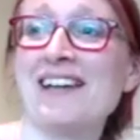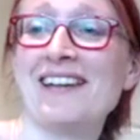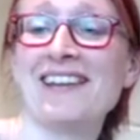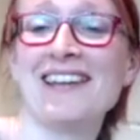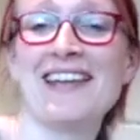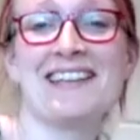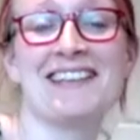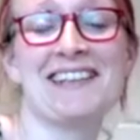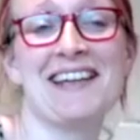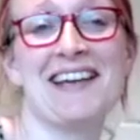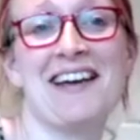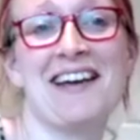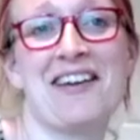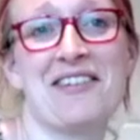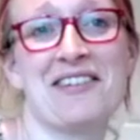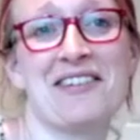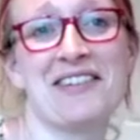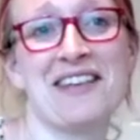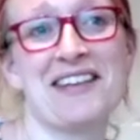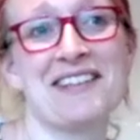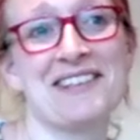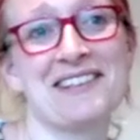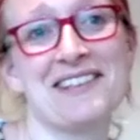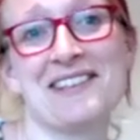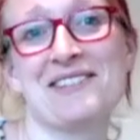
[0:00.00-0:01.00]
That's it. As,
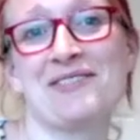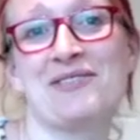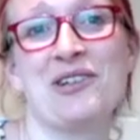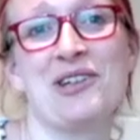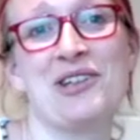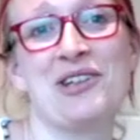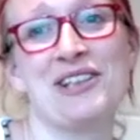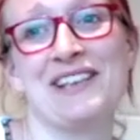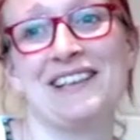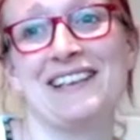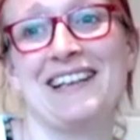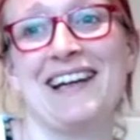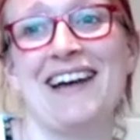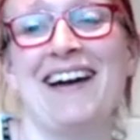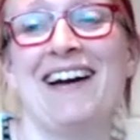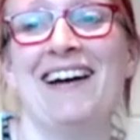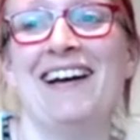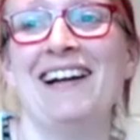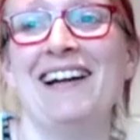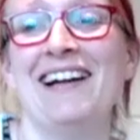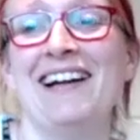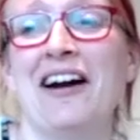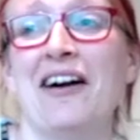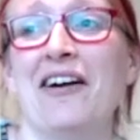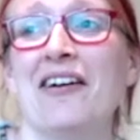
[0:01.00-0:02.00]
I was watching it
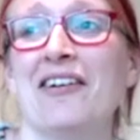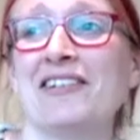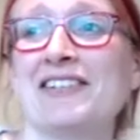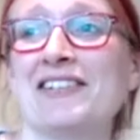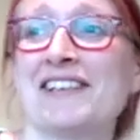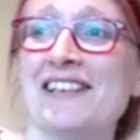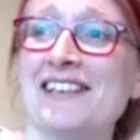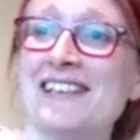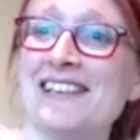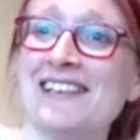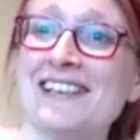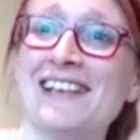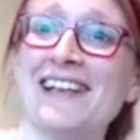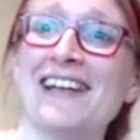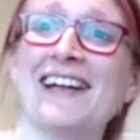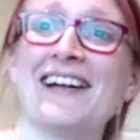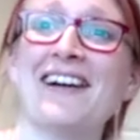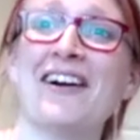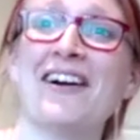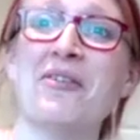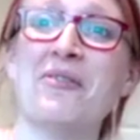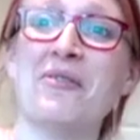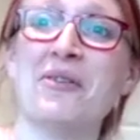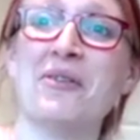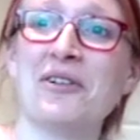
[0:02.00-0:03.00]
earlier, I was just thinking,
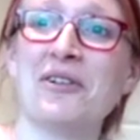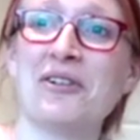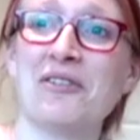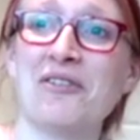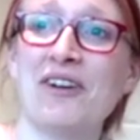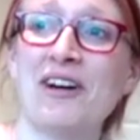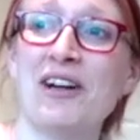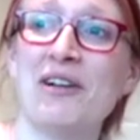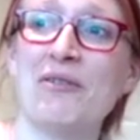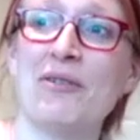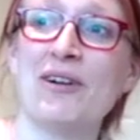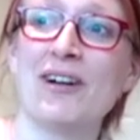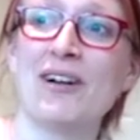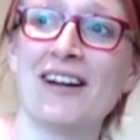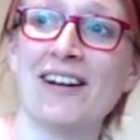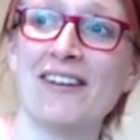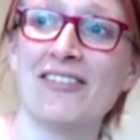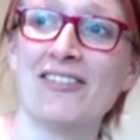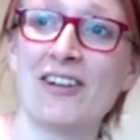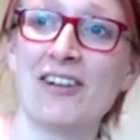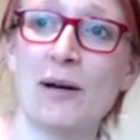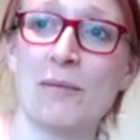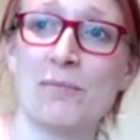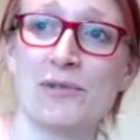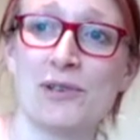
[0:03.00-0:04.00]
I wonder if anyone kind
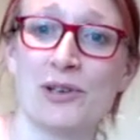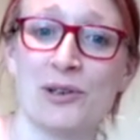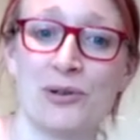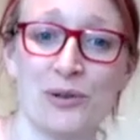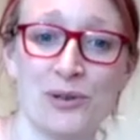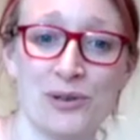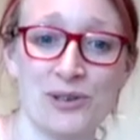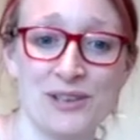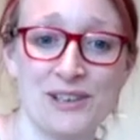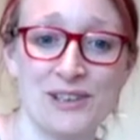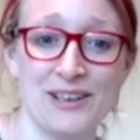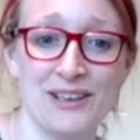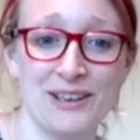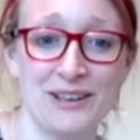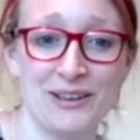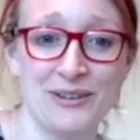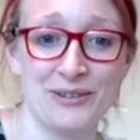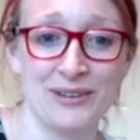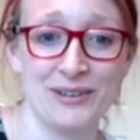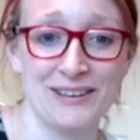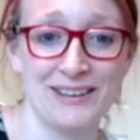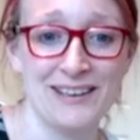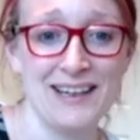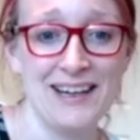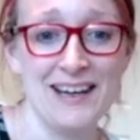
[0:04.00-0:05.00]
of comes across you,
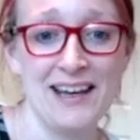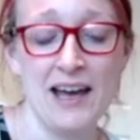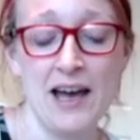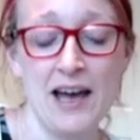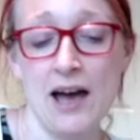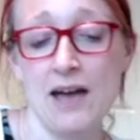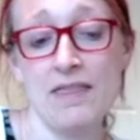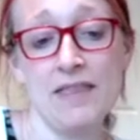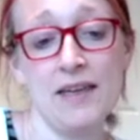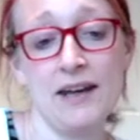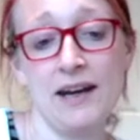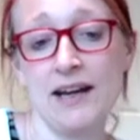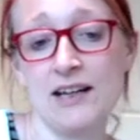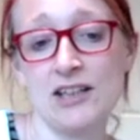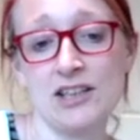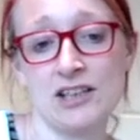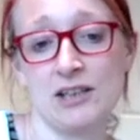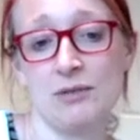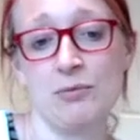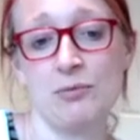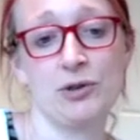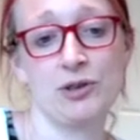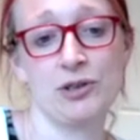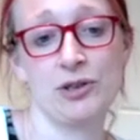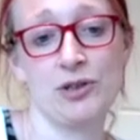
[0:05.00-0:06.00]
and and then
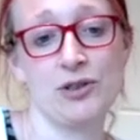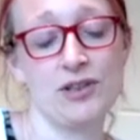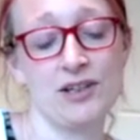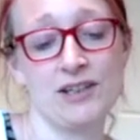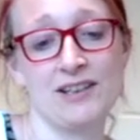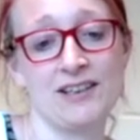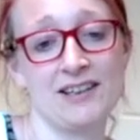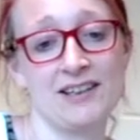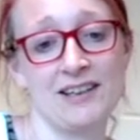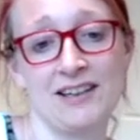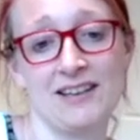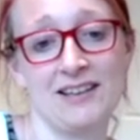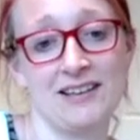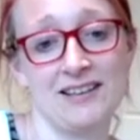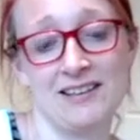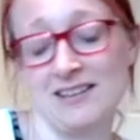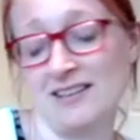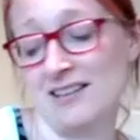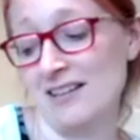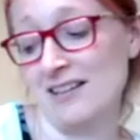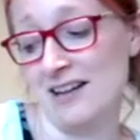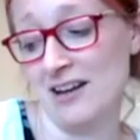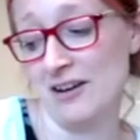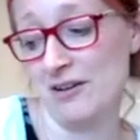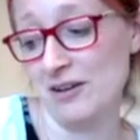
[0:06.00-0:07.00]
actually, what do you think? Eh,
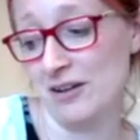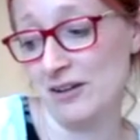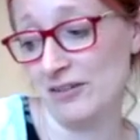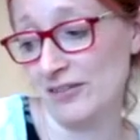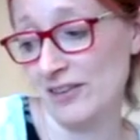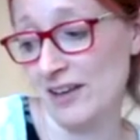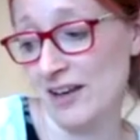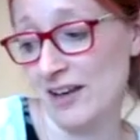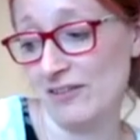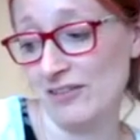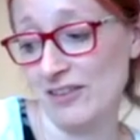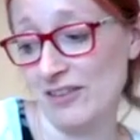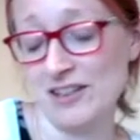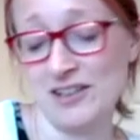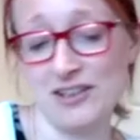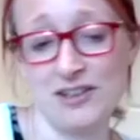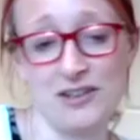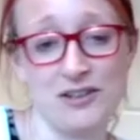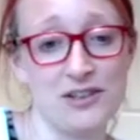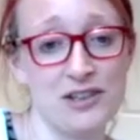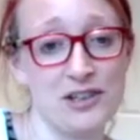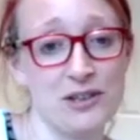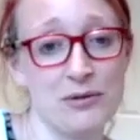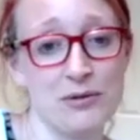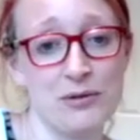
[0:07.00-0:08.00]
you know, if if they
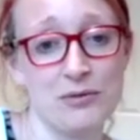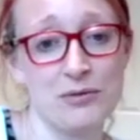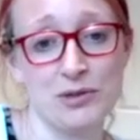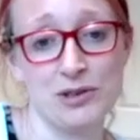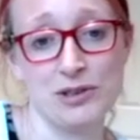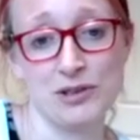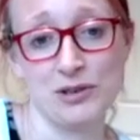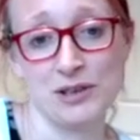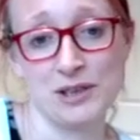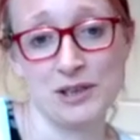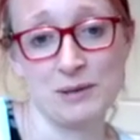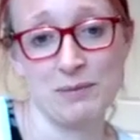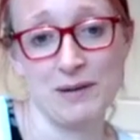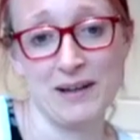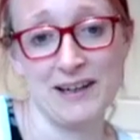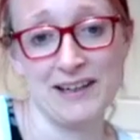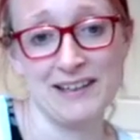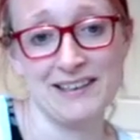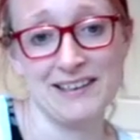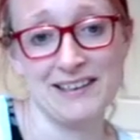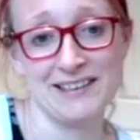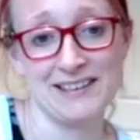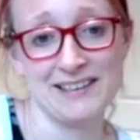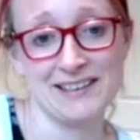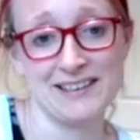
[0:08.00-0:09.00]
do, do you would you
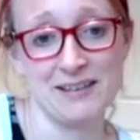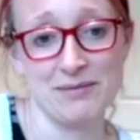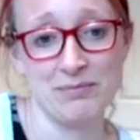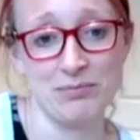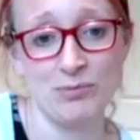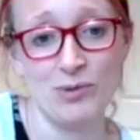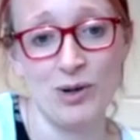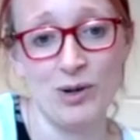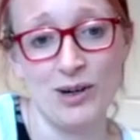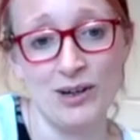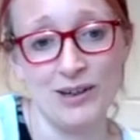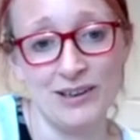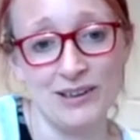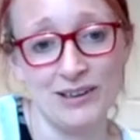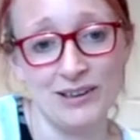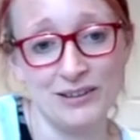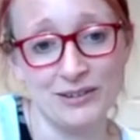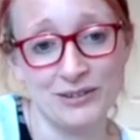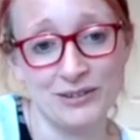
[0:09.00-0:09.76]
explain it to someone?